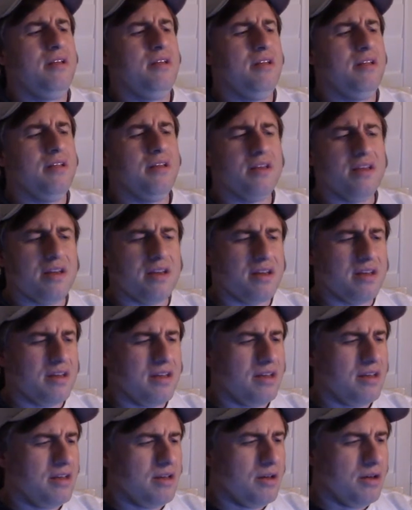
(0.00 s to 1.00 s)
like
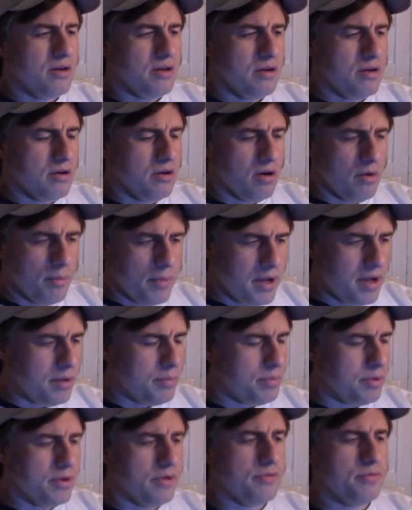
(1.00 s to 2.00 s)
oh
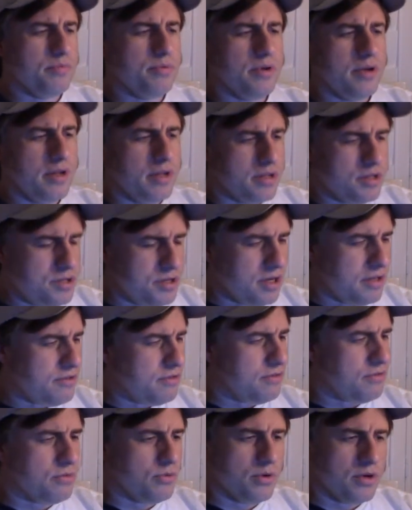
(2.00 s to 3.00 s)
man Bills playing the Jets
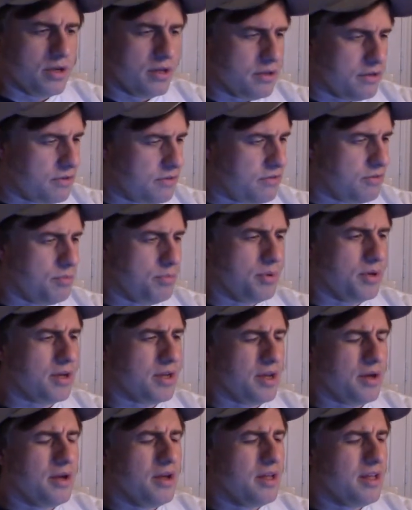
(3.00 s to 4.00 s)
this week. This is a big
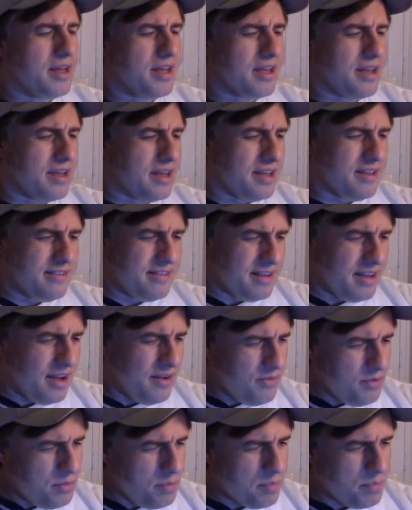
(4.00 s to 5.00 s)
game. Like has it
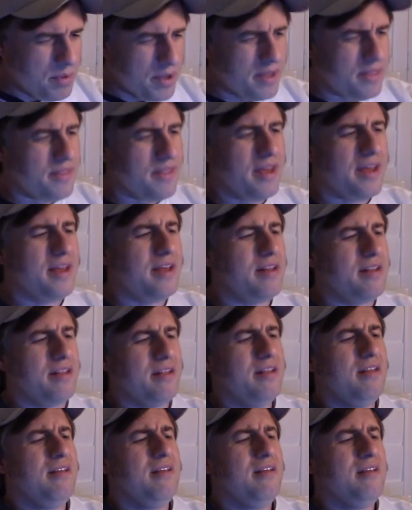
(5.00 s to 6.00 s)
ever been that?
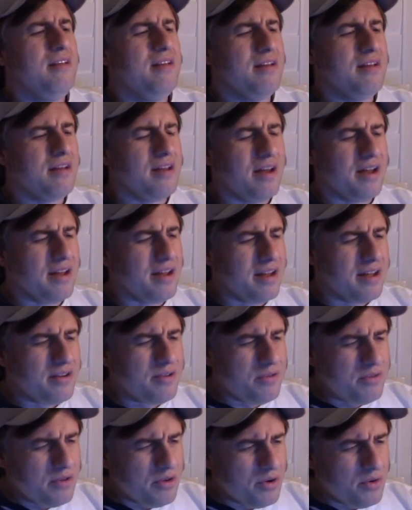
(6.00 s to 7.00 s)
I, I
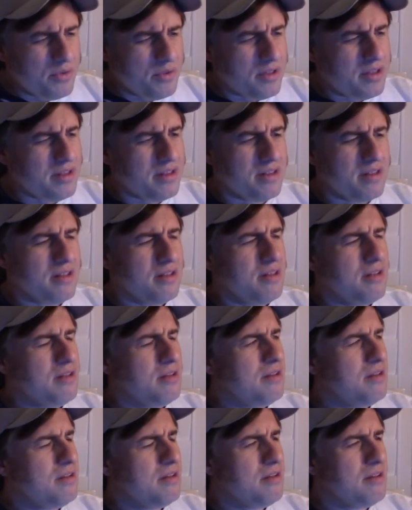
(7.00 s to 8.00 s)
don't know that.
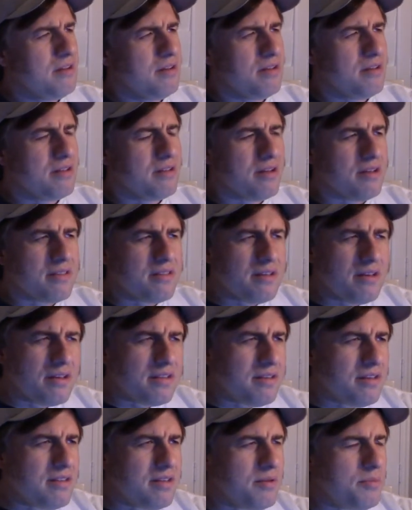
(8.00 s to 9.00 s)
I, th- I
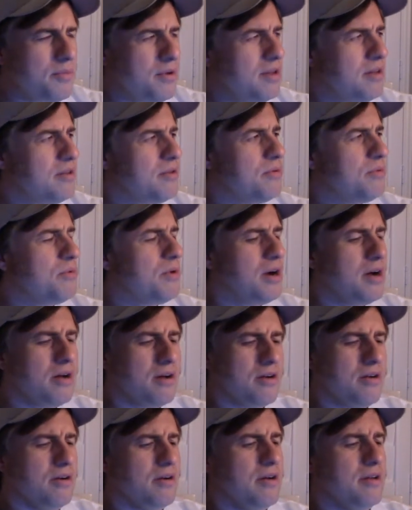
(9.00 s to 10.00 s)
think they met in a
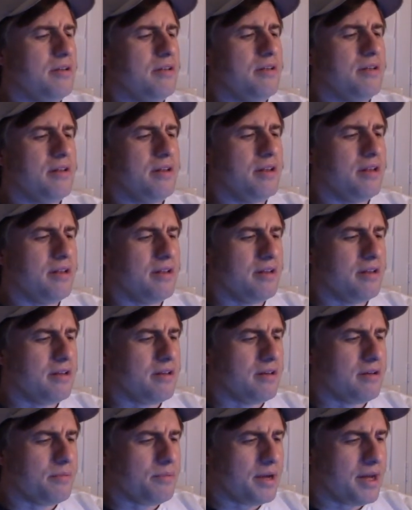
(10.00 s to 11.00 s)
wild card in in
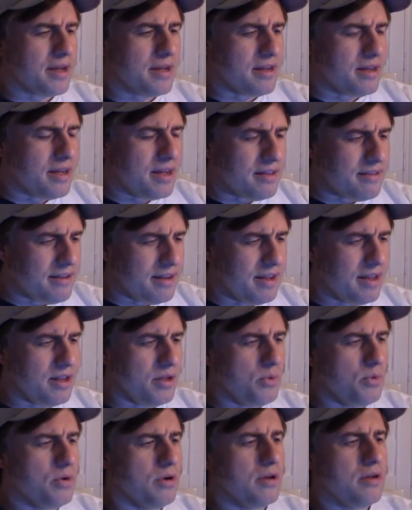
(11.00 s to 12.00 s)
uh, back in
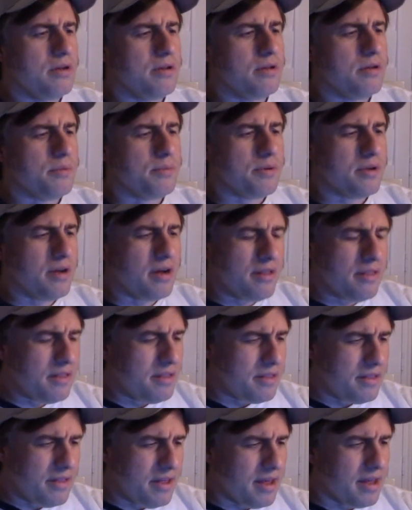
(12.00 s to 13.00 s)
1981. Uh, but other
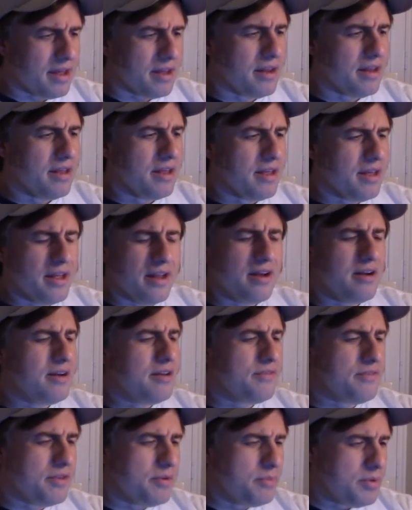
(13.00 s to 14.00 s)
than that, I don't
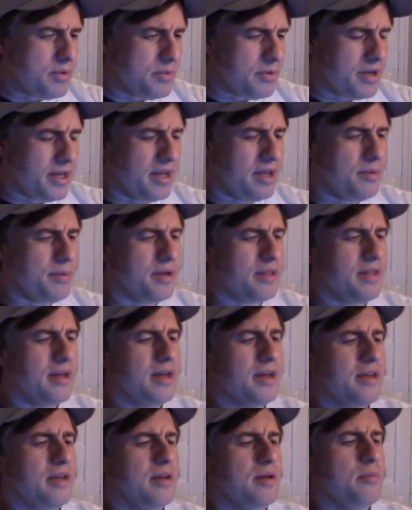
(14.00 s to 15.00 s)
even think people cared about
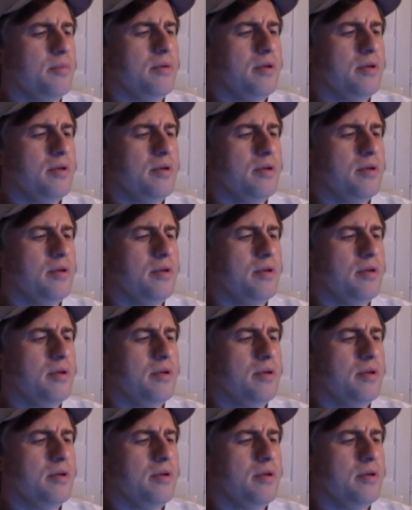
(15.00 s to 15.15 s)
that game.